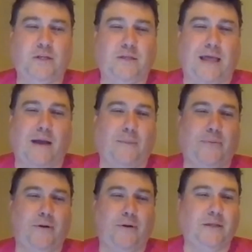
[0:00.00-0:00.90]
that kind of
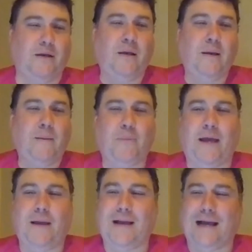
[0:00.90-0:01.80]
person.
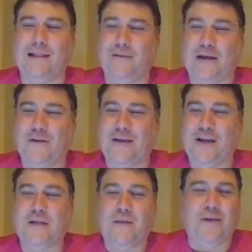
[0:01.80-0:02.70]
But I loved how he goes,
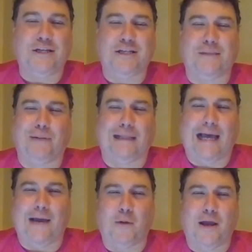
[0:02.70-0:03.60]
this is the
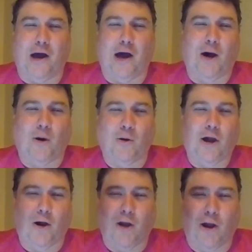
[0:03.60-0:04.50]
polite way to honk,
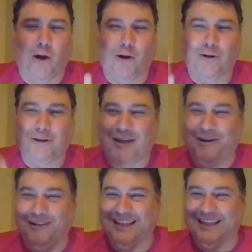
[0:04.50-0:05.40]
honk, honk, honk,
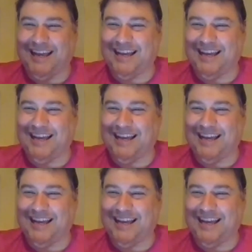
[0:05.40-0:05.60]
like that. Yeah.